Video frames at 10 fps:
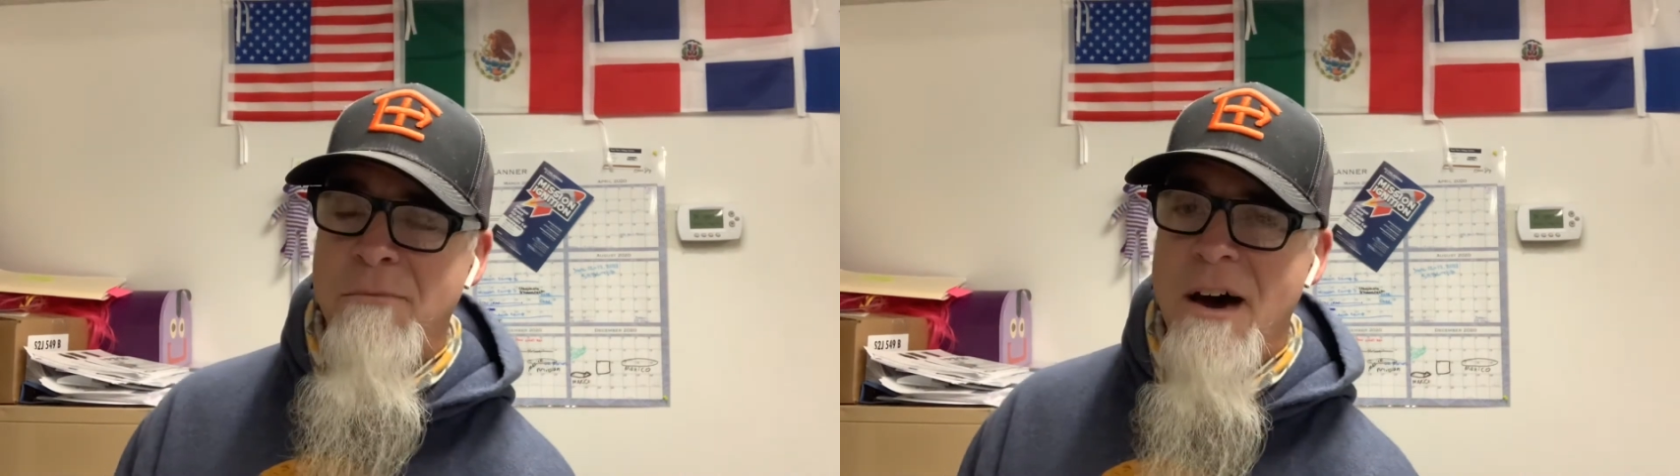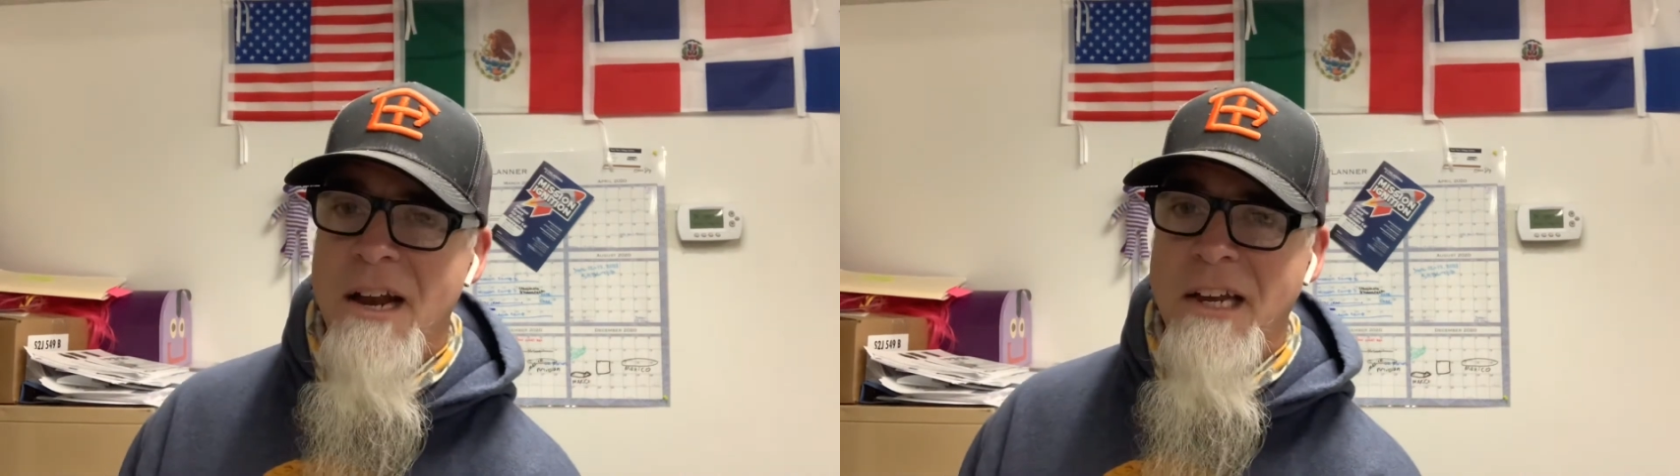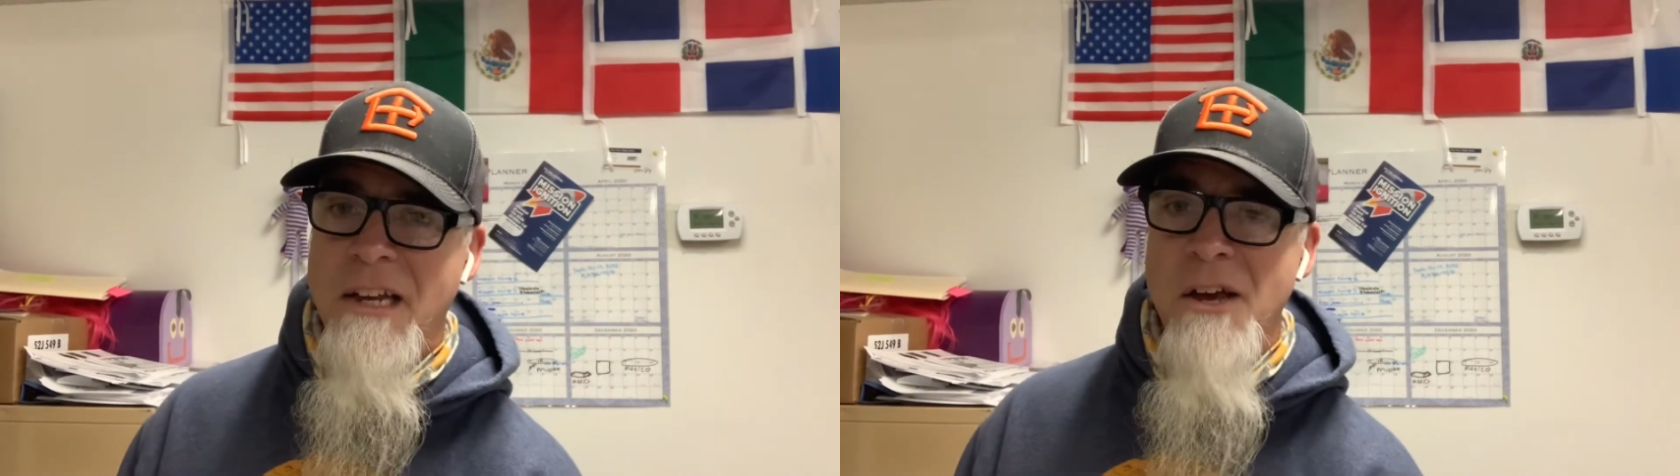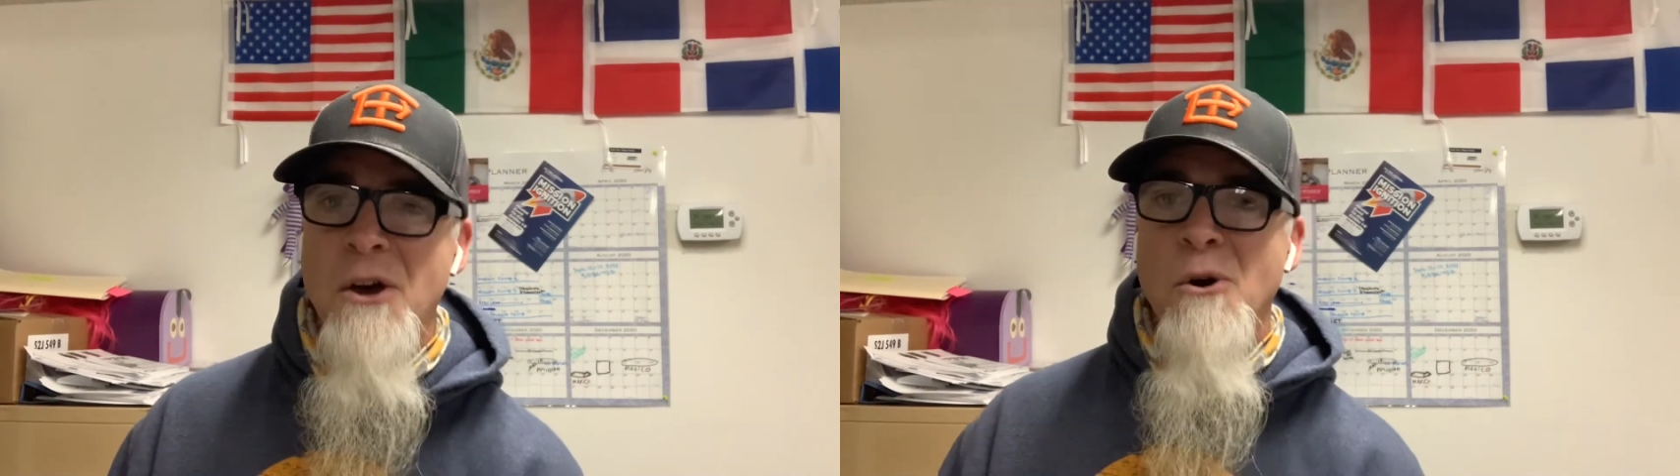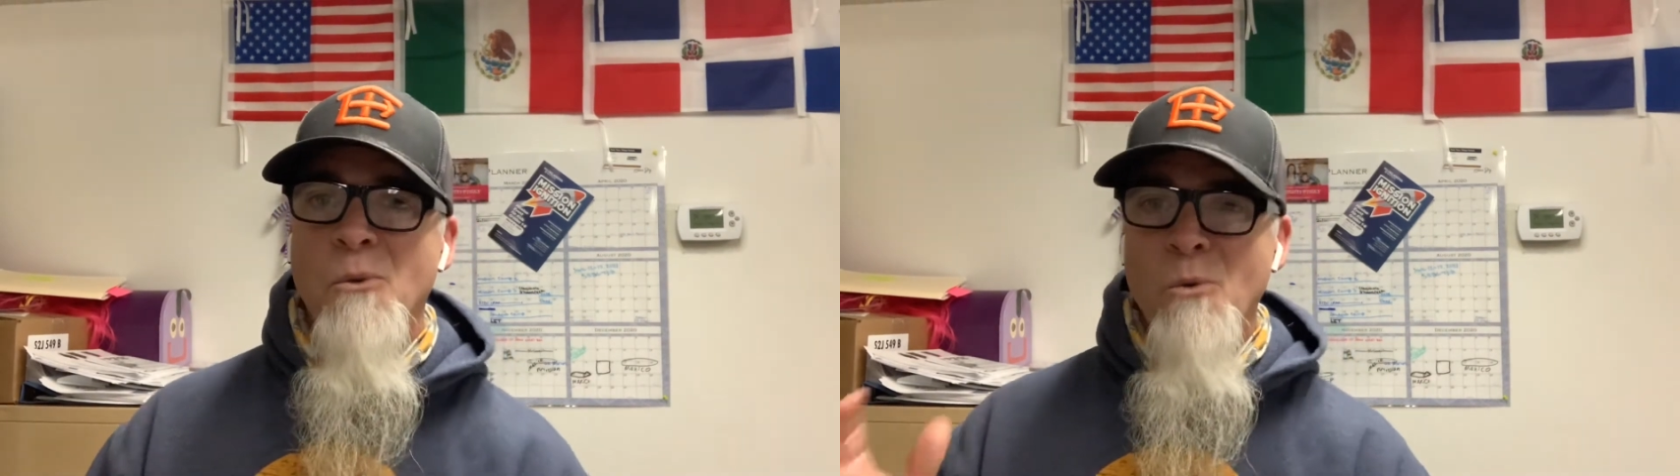body,
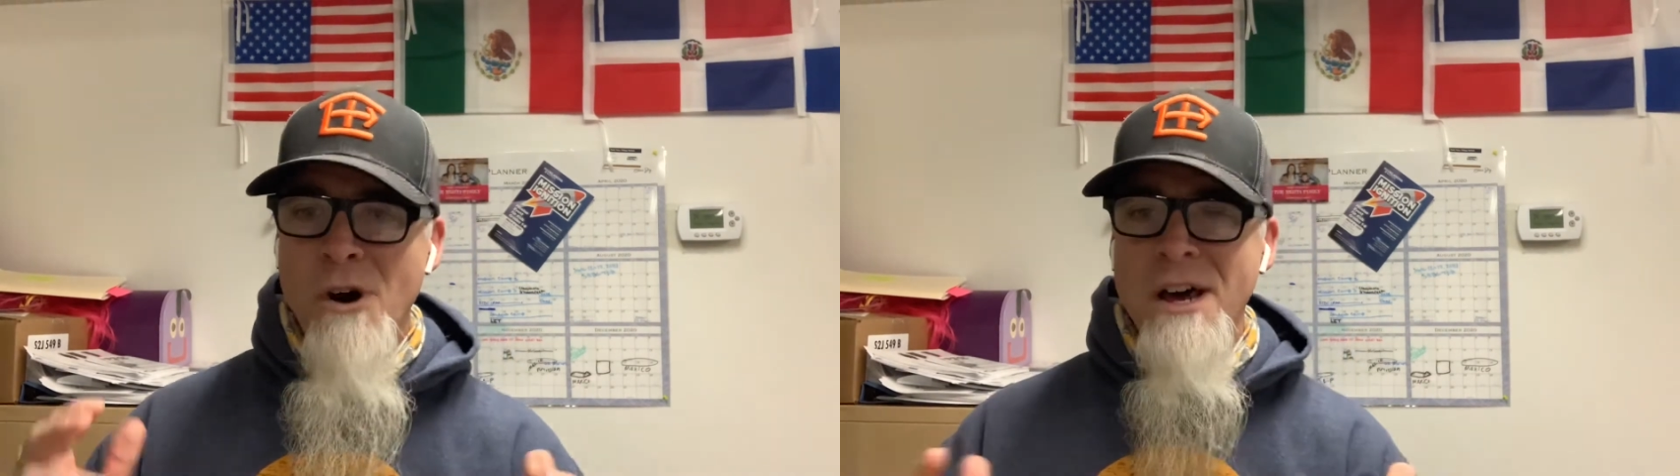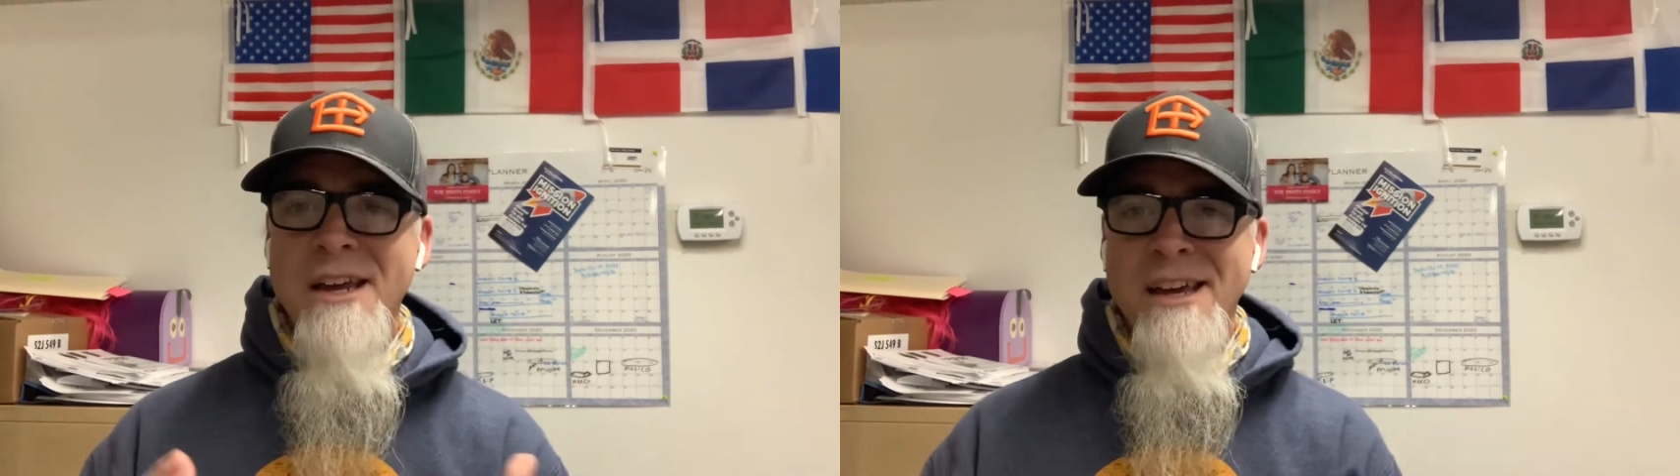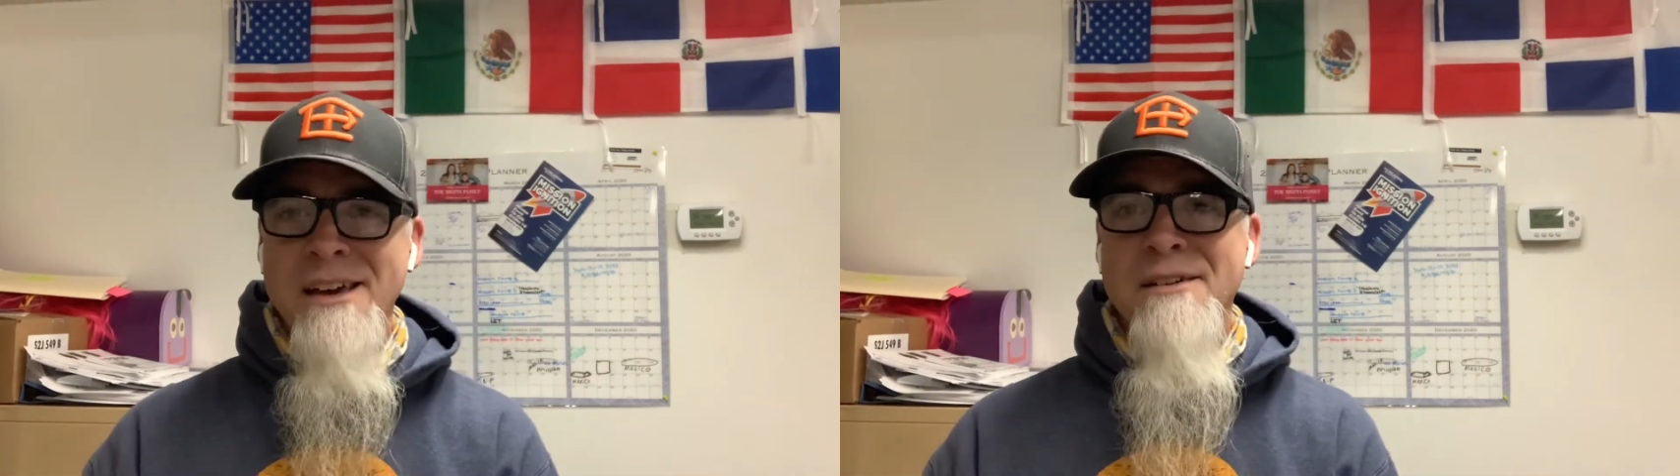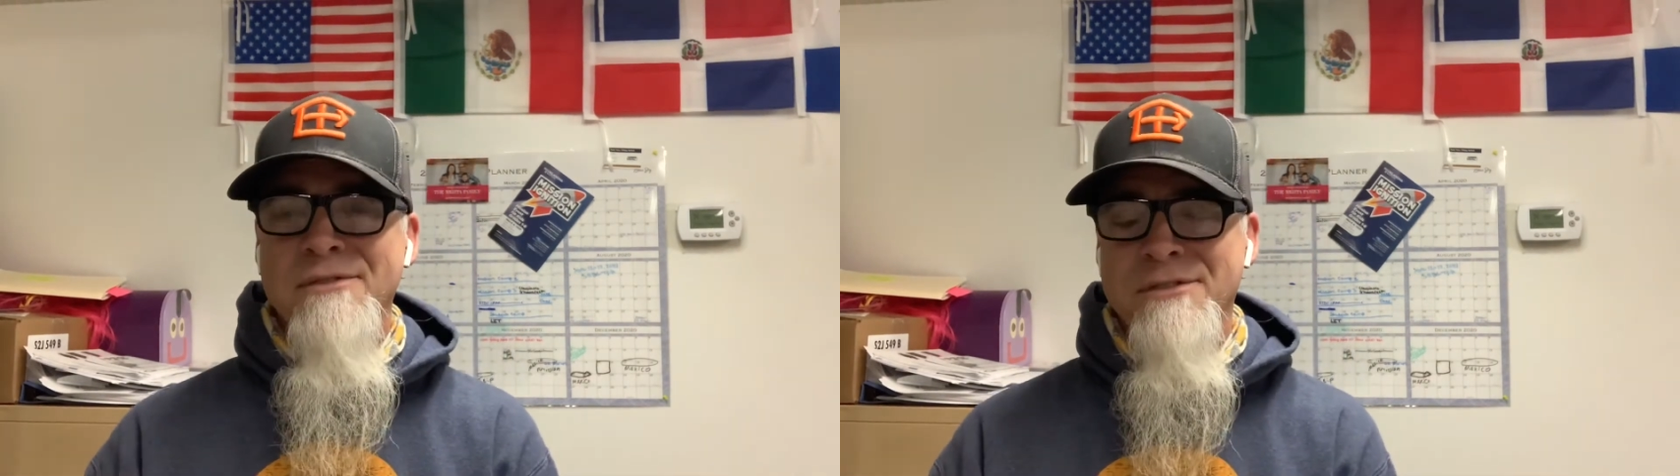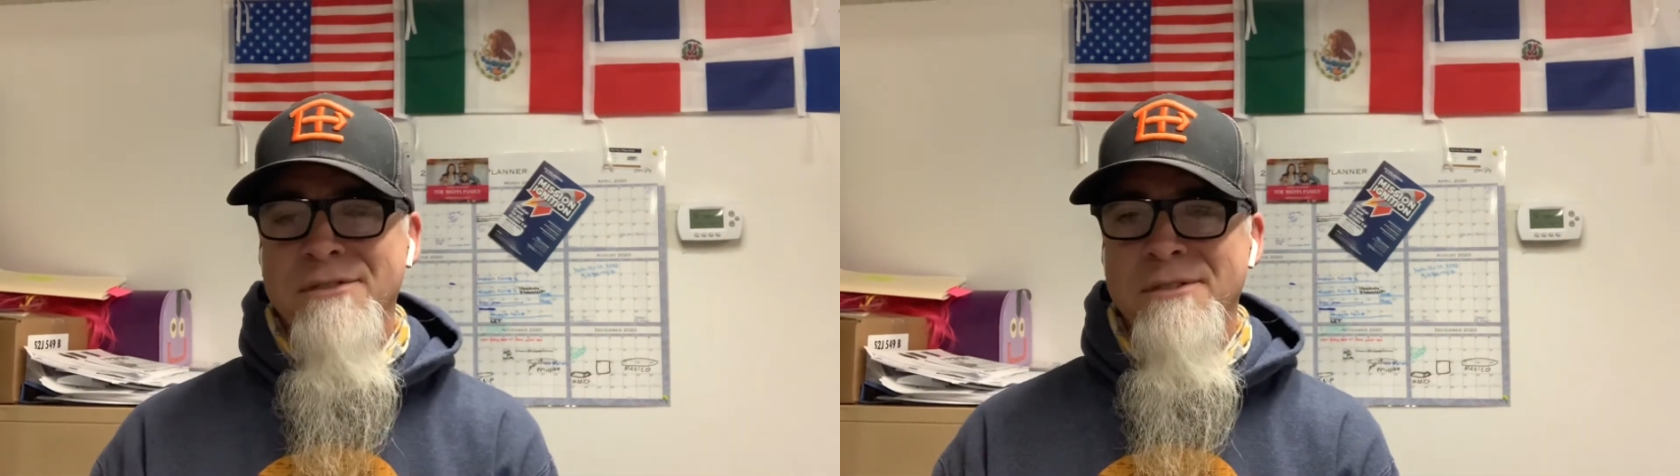what
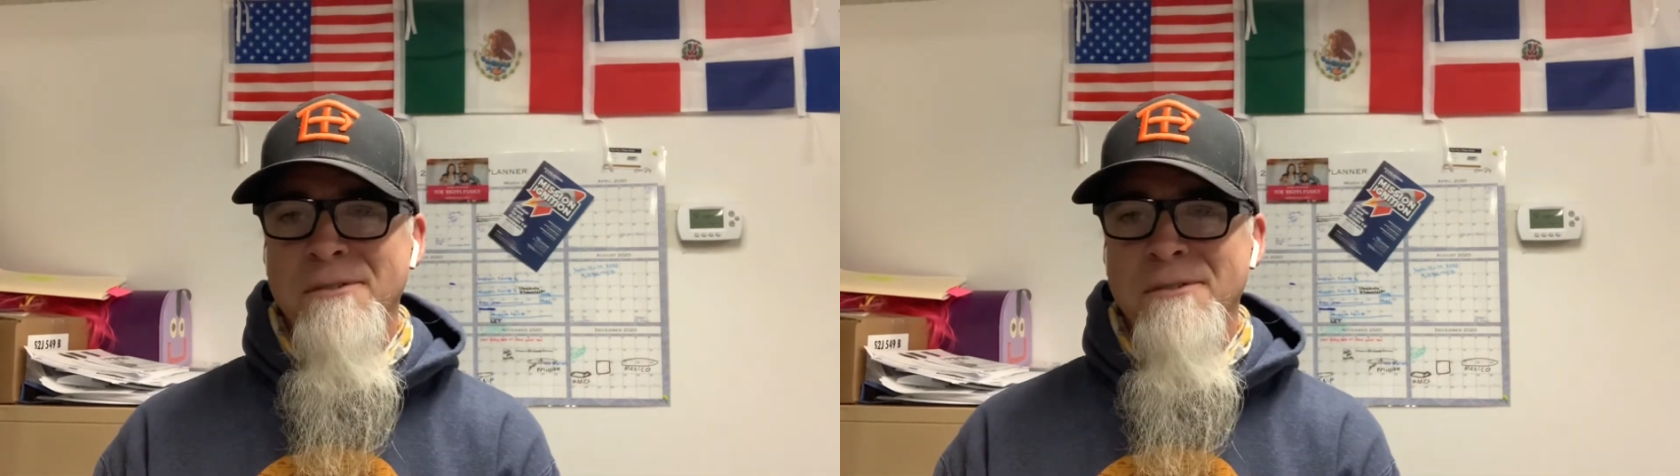if